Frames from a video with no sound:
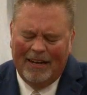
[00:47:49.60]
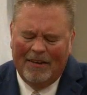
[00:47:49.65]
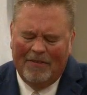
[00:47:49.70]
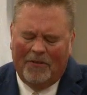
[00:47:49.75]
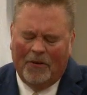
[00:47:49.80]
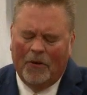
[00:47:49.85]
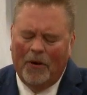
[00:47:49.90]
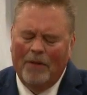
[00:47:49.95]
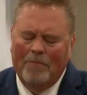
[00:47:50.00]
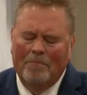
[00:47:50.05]

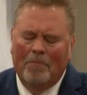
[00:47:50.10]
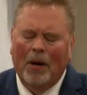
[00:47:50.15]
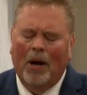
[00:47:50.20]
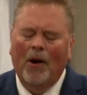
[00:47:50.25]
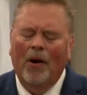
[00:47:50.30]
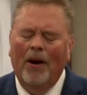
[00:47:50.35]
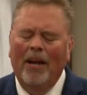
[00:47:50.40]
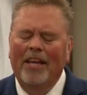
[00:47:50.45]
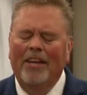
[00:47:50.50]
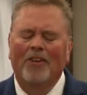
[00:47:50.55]
for
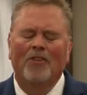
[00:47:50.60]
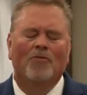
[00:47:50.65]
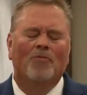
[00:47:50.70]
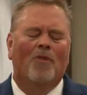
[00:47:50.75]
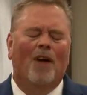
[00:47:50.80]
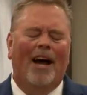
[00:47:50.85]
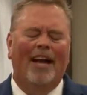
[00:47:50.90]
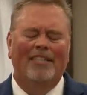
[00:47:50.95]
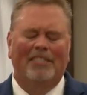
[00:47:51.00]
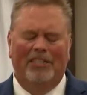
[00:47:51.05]
imparting your
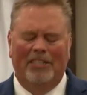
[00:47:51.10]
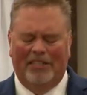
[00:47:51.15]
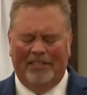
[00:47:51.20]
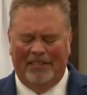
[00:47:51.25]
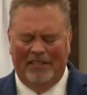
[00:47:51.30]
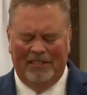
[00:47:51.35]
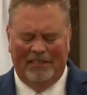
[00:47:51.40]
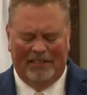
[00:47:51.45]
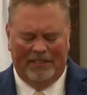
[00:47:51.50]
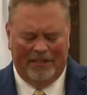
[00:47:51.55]

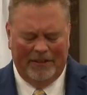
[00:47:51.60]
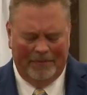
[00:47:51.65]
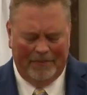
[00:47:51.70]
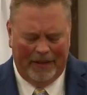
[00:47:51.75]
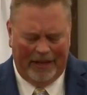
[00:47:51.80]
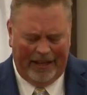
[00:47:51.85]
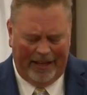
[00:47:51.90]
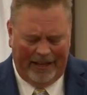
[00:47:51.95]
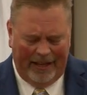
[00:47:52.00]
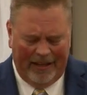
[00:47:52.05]
righteousness to
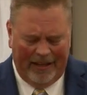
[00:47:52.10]
me.